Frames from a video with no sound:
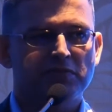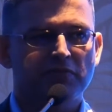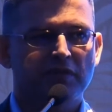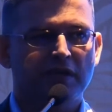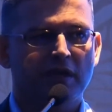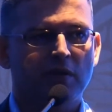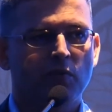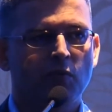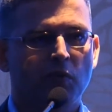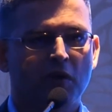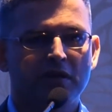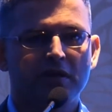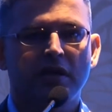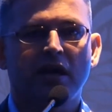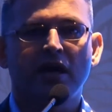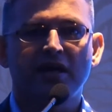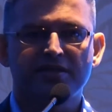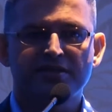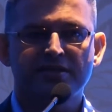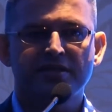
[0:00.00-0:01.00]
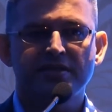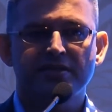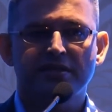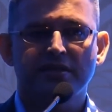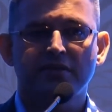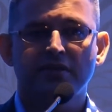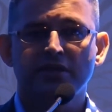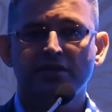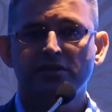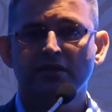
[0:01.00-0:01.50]
we have one
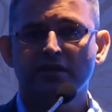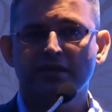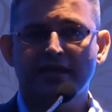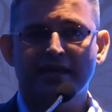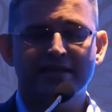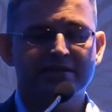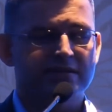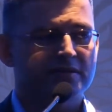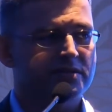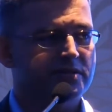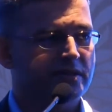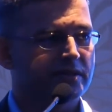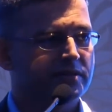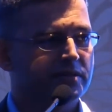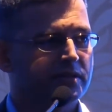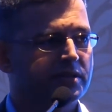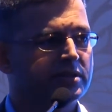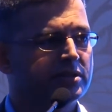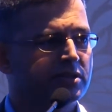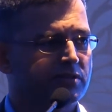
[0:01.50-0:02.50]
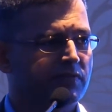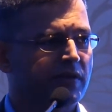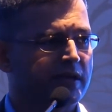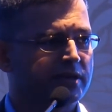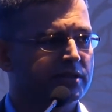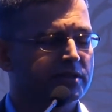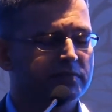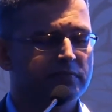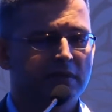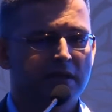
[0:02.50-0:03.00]
RCC, Regional Cancer Center in
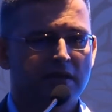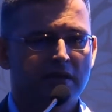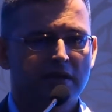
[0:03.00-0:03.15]
Trivandrum,